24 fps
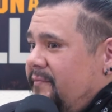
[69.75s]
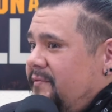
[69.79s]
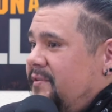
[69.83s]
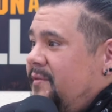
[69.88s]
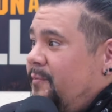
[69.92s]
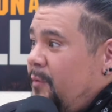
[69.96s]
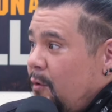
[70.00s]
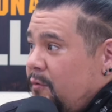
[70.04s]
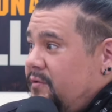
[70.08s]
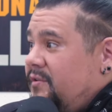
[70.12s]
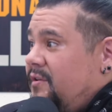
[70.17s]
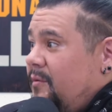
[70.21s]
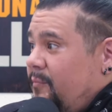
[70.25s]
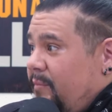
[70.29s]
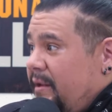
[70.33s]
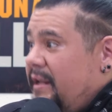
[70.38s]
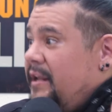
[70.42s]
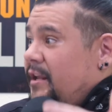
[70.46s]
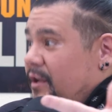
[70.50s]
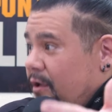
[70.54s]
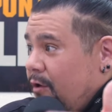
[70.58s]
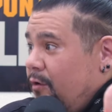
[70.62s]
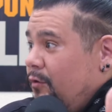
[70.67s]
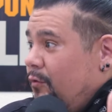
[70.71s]
supposed to be.
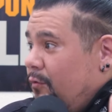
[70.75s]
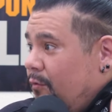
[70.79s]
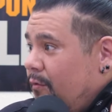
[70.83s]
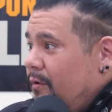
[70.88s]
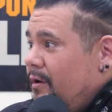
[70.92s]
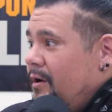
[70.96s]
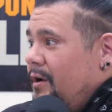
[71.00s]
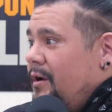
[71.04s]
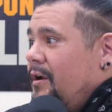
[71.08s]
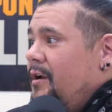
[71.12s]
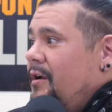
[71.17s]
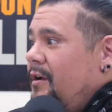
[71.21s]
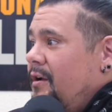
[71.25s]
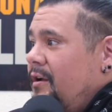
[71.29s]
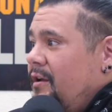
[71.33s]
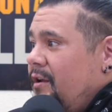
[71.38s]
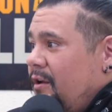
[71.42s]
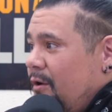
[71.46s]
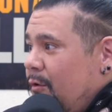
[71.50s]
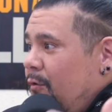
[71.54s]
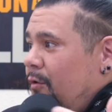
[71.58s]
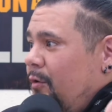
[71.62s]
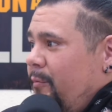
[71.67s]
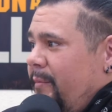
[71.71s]
You. Yeah.
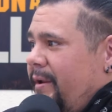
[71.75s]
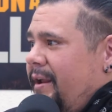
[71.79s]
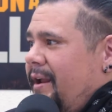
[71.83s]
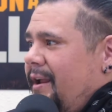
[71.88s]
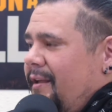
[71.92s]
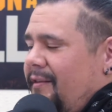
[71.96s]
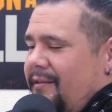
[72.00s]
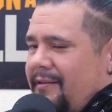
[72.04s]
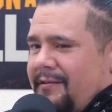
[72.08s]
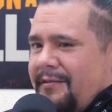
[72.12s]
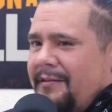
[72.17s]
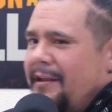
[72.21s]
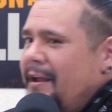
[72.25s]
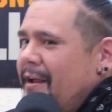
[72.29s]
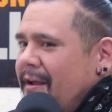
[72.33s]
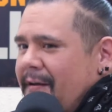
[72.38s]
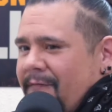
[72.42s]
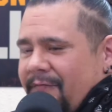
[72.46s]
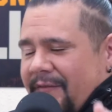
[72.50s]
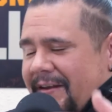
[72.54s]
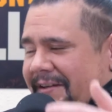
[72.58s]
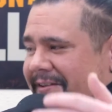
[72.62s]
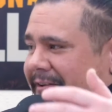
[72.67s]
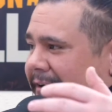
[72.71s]
You or me, and
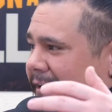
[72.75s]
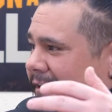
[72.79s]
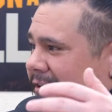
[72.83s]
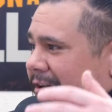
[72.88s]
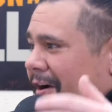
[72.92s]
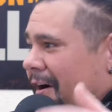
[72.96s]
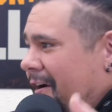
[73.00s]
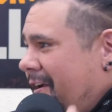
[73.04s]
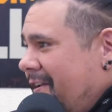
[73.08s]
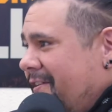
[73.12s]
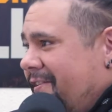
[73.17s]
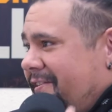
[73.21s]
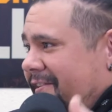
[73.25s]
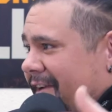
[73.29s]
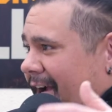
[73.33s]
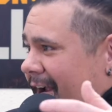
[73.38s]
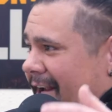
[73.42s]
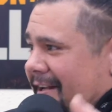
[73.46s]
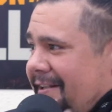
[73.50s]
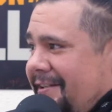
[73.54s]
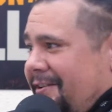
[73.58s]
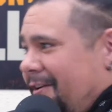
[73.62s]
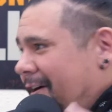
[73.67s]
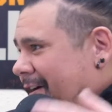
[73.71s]
they started talking
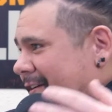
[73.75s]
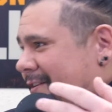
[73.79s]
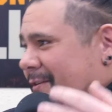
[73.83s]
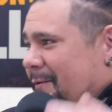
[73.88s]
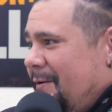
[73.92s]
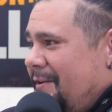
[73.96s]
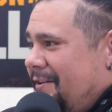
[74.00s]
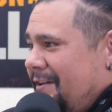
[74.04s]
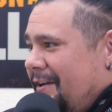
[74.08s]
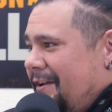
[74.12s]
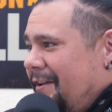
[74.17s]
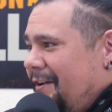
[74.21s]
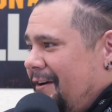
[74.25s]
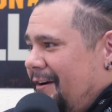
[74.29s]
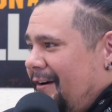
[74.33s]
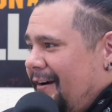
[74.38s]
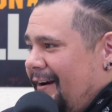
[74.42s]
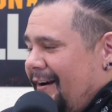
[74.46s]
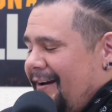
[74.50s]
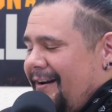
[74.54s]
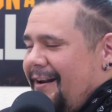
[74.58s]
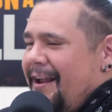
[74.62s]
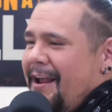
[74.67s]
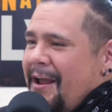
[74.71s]
science talk to each other
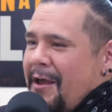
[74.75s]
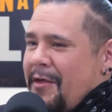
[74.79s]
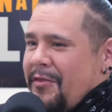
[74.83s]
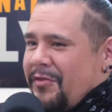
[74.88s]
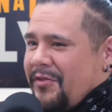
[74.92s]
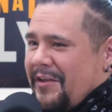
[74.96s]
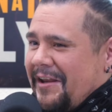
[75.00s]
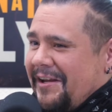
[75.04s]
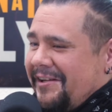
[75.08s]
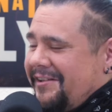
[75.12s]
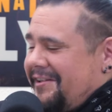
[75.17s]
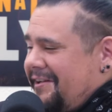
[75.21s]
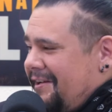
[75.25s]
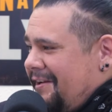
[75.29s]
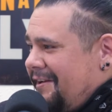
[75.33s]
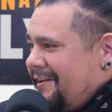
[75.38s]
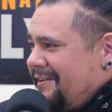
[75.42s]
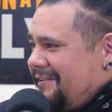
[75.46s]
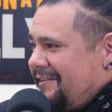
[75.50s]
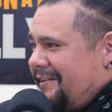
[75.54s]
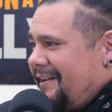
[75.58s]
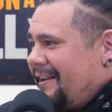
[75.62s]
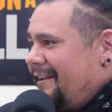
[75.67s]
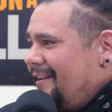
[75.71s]
and
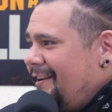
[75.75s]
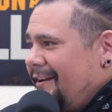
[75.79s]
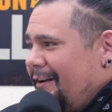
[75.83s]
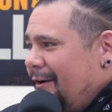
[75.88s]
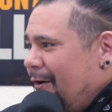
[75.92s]
theses, and